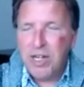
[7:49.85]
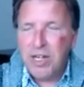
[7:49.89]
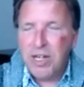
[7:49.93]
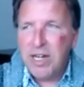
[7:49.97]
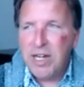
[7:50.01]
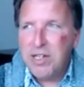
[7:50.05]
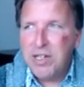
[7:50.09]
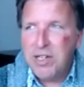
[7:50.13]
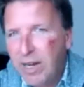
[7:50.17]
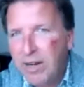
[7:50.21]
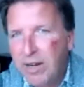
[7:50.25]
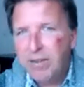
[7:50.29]

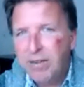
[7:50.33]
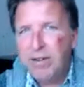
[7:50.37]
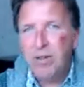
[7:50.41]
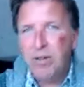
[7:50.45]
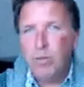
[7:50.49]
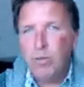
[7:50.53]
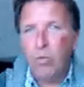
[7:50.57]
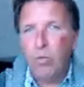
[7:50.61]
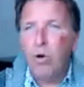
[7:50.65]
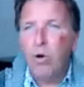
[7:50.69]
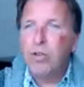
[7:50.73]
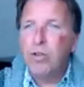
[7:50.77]
he didn't
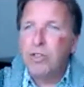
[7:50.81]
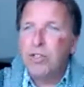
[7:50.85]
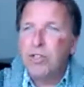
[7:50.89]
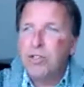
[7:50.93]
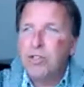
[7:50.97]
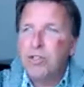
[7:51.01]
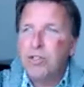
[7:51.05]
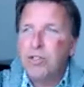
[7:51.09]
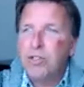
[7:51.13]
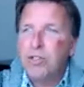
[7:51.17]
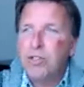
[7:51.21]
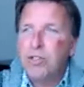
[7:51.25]
want to
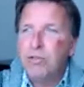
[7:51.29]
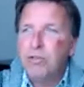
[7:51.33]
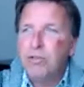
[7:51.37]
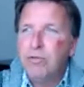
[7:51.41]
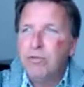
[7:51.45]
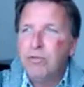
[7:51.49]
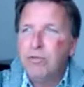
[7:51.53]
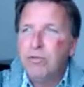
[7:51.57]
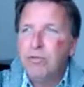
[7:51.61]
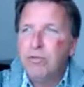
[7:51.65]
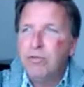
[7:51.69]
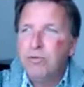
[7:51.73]
really
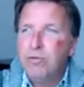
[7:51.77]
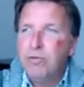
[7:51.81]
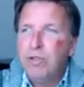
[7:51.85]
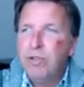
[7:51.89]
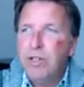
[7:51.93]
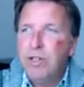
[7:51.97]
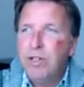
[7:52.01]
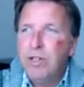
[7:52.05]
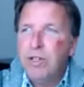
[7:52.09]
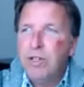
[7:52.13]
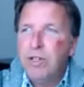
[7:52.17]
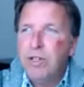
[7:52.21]
kind
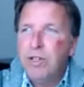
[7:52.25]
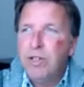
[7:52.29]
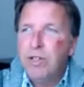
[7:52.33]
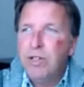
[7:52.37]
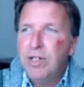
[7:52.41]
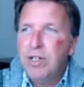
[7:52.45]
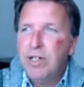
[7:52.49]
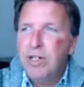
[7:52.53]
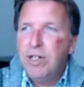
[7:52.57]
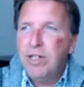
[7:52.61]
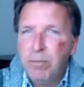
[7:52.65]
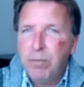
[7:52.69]
of become an
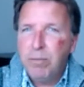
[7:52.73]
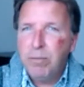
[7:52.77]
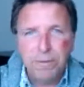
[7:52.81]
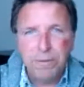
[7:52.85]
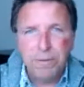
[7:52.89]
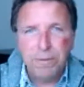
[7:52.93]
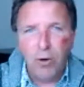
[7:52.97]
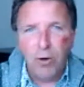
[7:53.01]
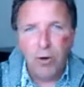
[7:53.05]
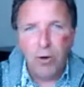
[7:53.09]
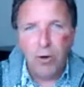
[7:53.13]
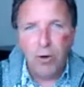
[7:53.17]
older
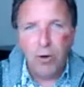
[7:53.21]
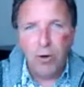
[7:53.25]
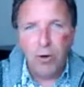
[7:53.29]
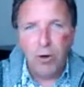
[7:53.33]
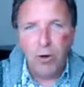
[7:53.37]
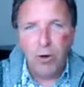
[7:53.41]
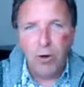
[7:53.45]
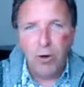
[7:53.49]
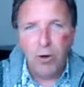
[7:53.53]
performer.